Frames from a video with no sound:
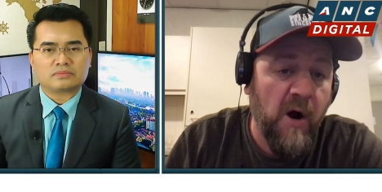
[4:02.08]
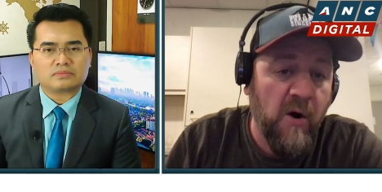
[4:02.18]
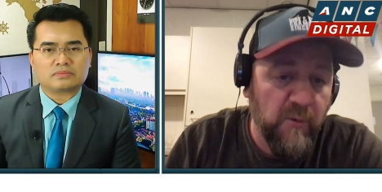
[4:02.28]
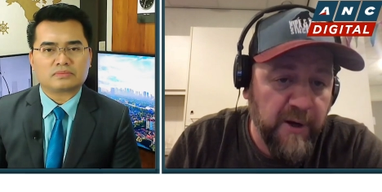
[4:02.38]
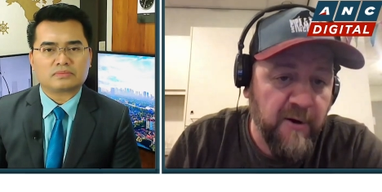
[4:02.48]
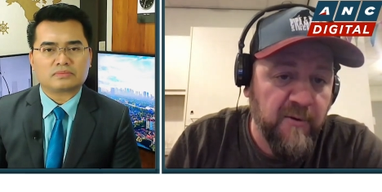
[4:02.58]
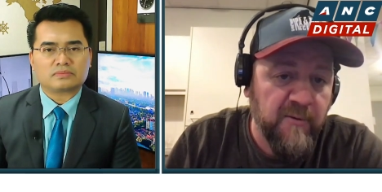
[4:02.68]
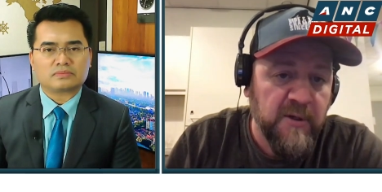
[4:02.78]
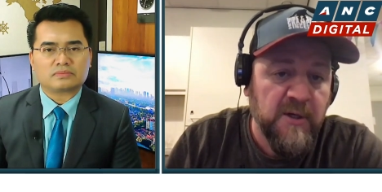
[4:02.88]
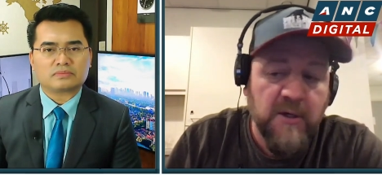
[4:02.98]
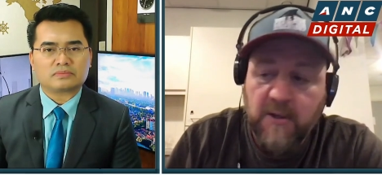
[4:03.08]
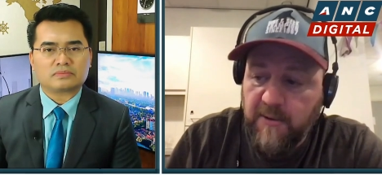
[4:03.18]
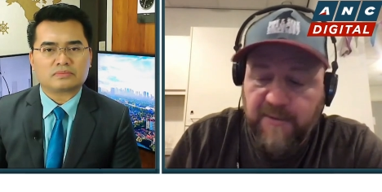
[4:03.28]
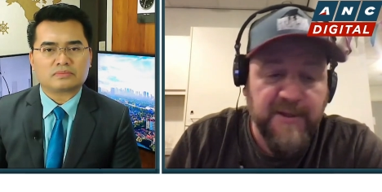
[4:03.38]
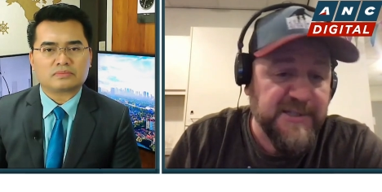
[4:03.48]
Speaker 1: oh no,
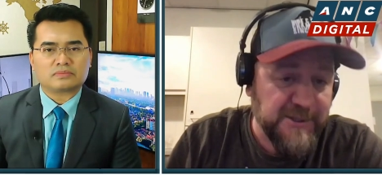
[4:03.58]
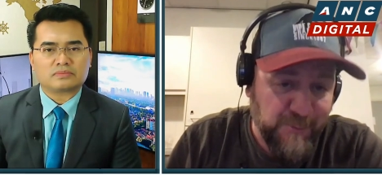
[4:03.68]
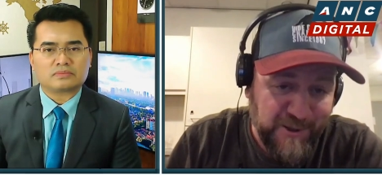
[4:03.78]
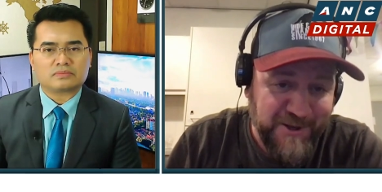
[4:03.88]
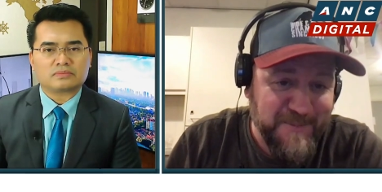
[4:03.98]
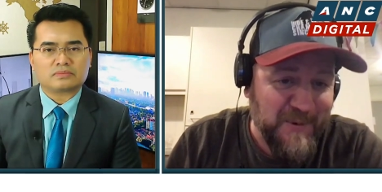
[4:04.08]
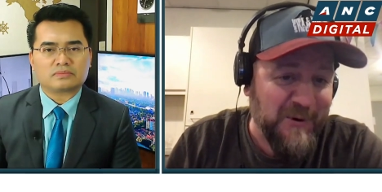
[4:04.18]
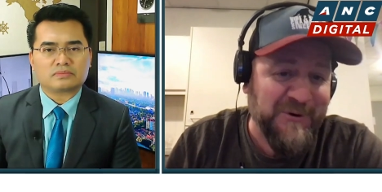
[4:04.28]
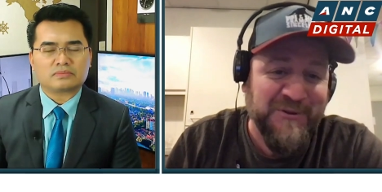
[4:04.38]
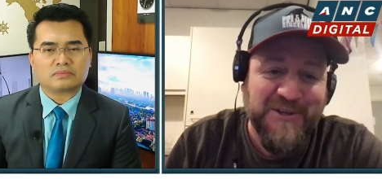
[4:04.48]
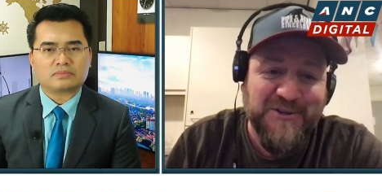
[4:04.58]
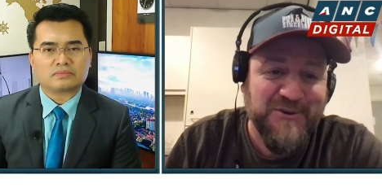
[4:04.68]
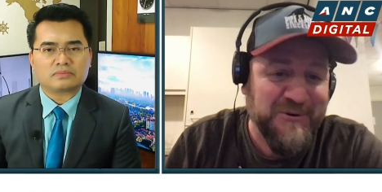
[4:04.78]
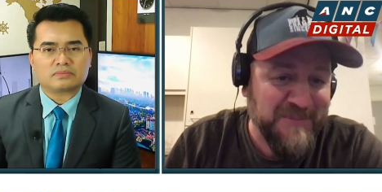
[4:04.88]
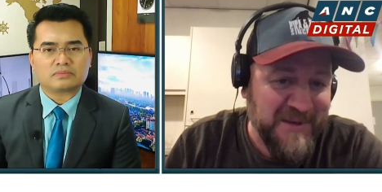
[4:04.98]
this is really important. This
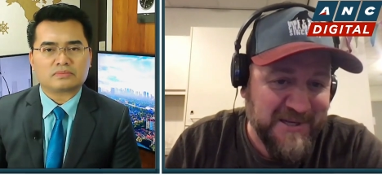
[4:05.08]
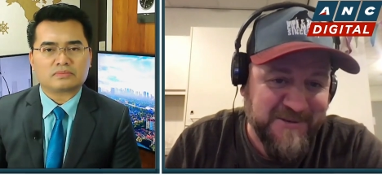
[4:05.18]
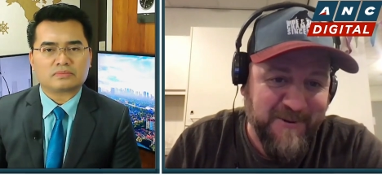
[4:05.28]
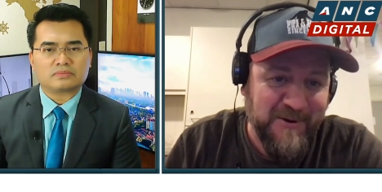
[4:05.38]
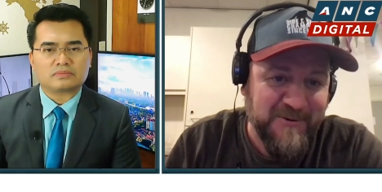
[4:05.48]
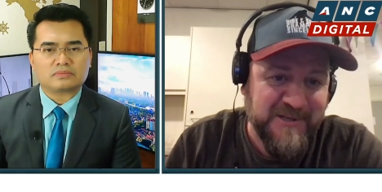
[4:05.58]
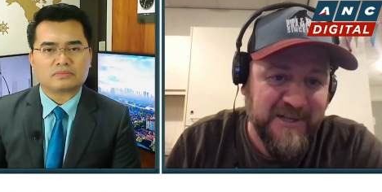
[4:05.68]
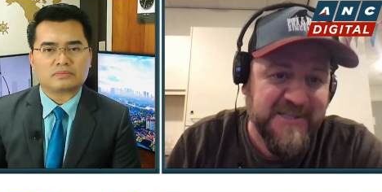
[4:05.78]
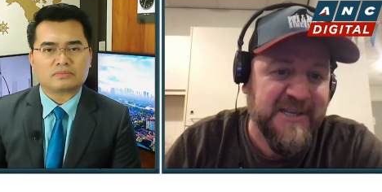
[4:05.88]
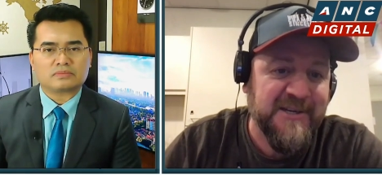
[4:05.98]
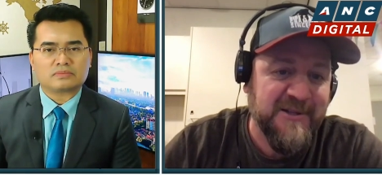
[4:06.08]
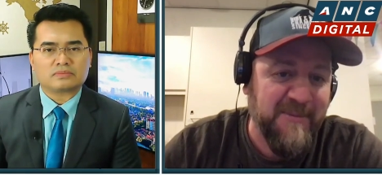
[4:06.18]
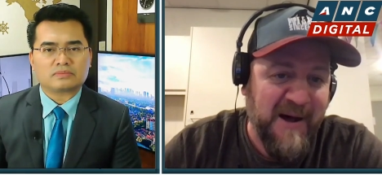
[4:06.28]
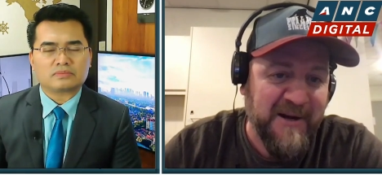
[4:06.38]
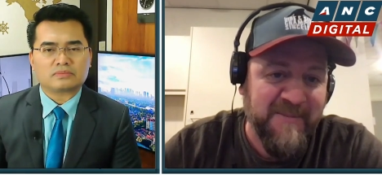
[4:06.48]
shouldn't be exposed. Let's get to
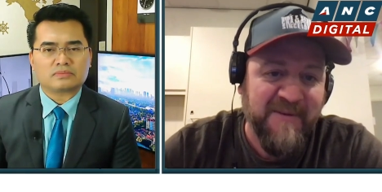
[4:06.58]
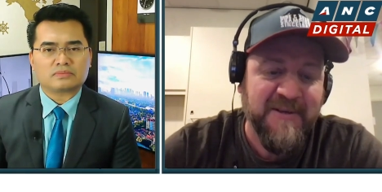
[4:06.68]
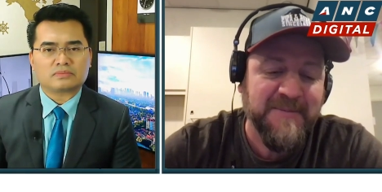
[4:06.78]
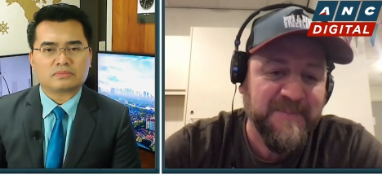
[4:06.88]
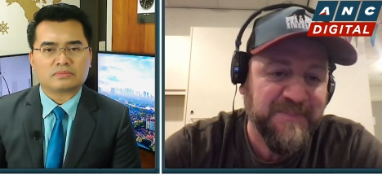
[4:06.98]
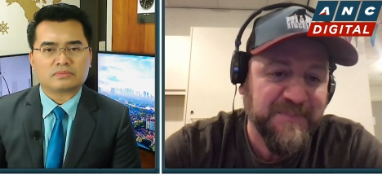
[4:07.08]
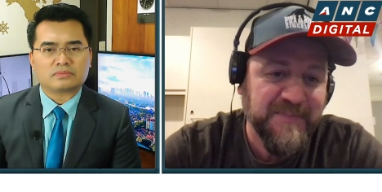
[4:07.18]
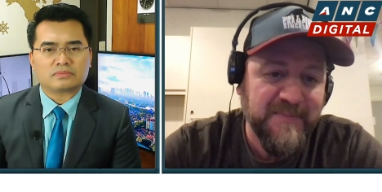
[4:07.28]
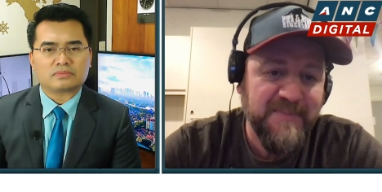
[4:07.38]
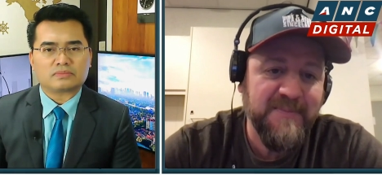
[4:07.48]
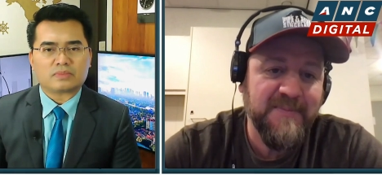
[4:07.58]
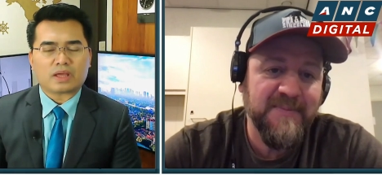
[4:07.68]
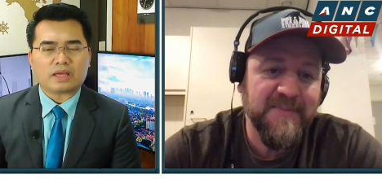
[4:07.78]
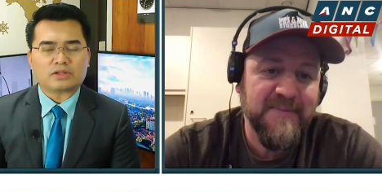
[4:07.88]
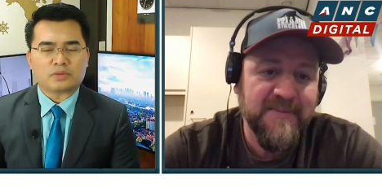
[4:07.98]
the bottom of it.
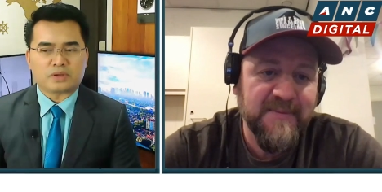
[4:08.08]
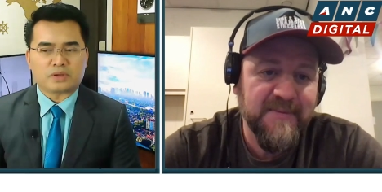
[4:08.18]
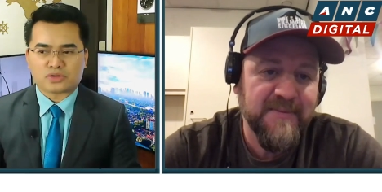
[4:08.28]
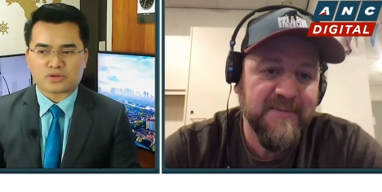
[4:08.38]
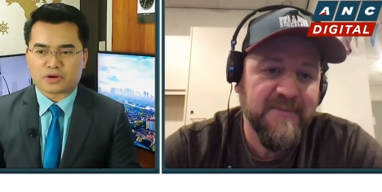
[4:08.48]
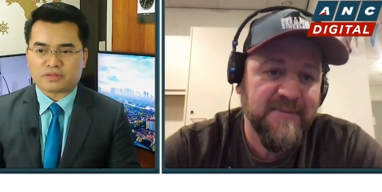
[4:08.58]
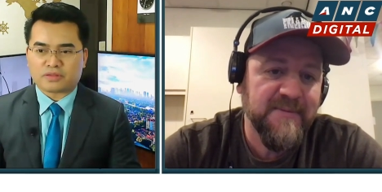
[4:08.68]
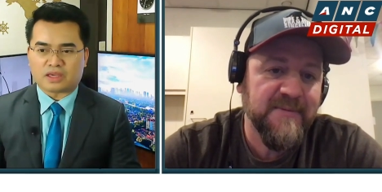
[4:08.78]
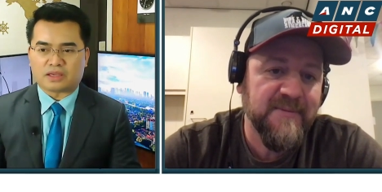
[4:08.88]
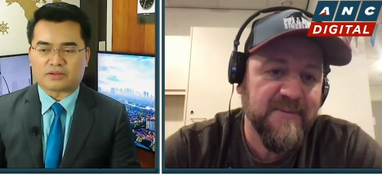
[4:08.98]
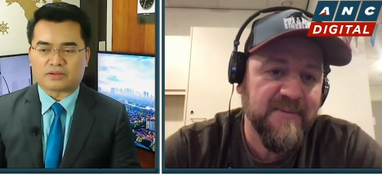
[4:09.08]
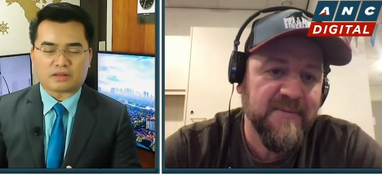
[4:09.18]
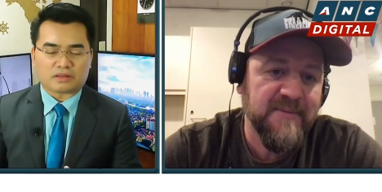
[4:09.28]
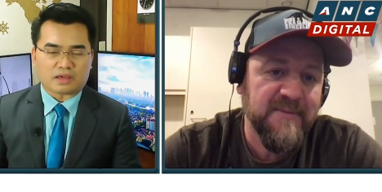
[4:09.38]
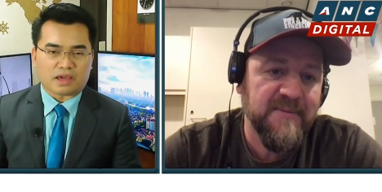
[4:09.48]
Speaker 2: And to be sure, the
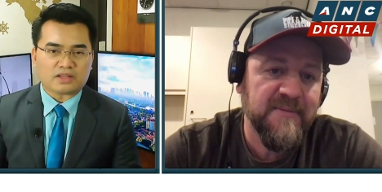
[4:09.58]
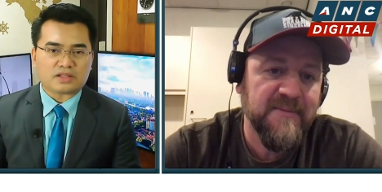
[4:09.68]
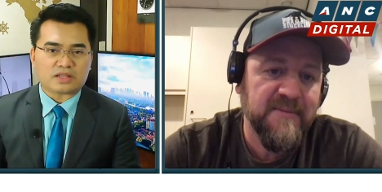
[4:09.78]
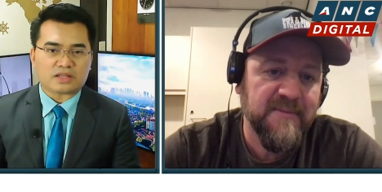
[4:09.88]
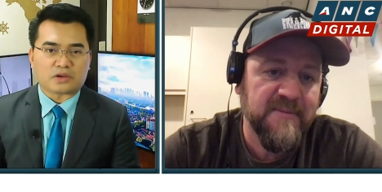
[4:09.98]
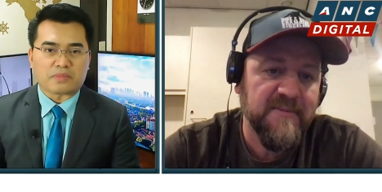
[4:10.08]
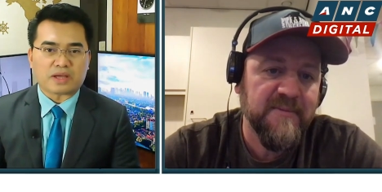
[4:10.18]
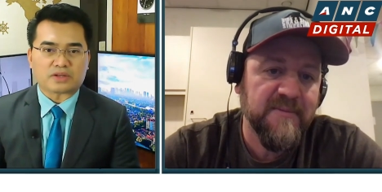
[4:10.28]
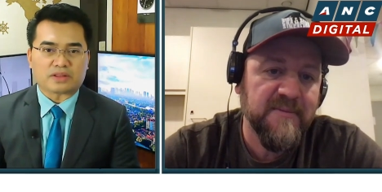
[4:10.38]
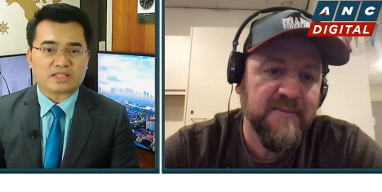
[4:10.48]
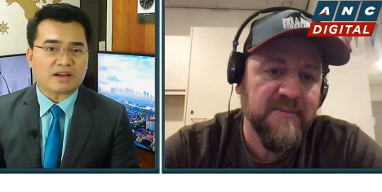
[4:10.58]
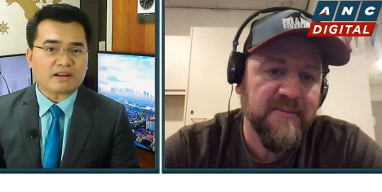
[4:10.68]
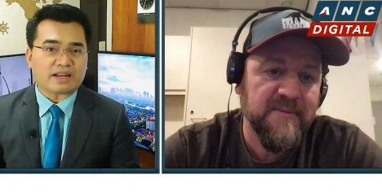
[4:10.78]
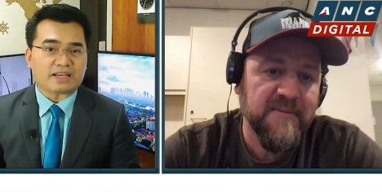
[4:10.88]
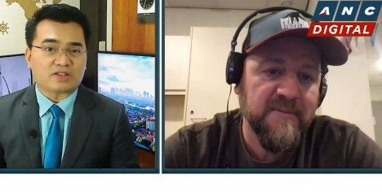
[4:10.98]
the agencies that you mentioned, that's
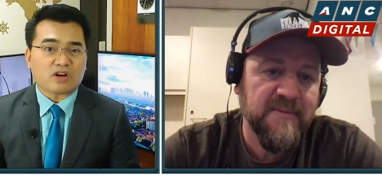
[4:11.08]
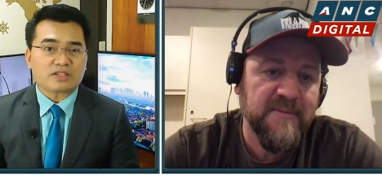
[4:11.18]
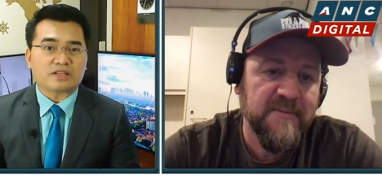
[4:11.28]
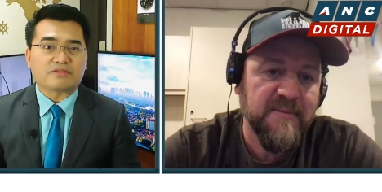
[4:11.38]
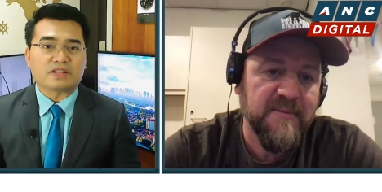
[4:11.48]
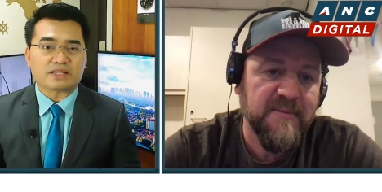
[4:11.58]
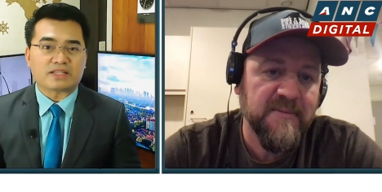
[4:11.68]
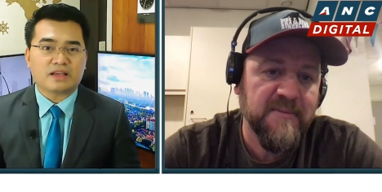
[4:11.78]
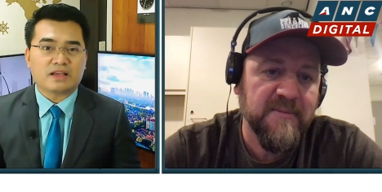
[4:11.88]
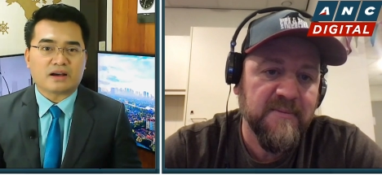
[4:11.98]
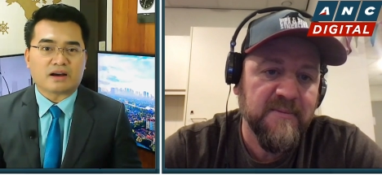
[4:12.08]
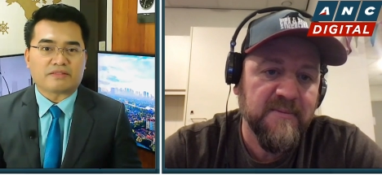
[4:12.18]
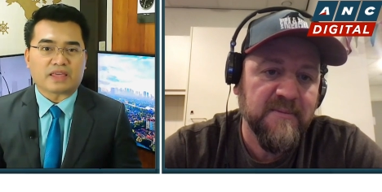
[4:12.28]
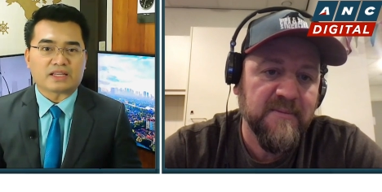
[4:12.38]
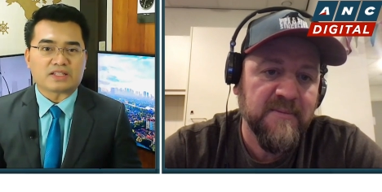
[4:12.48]
not an exhaustive list
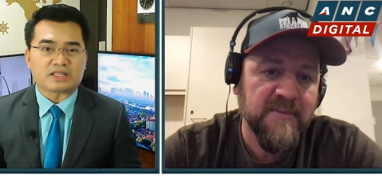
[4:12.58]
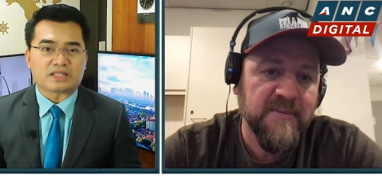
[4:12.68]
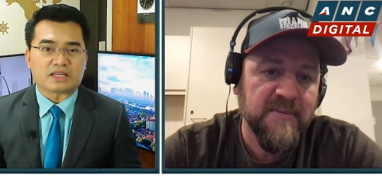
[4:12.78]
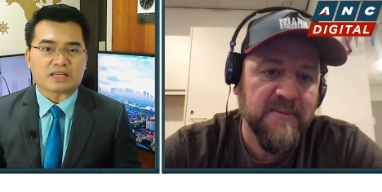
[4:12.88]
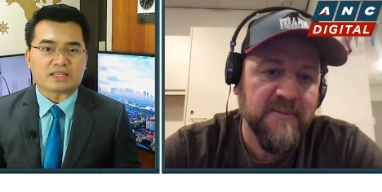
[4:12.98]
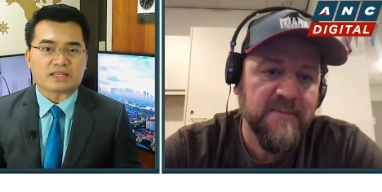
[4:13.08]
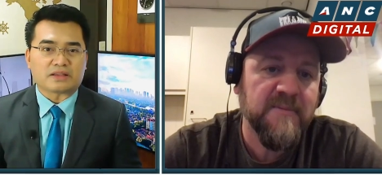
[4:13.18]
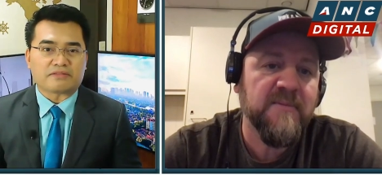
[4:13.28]
of the agencies that you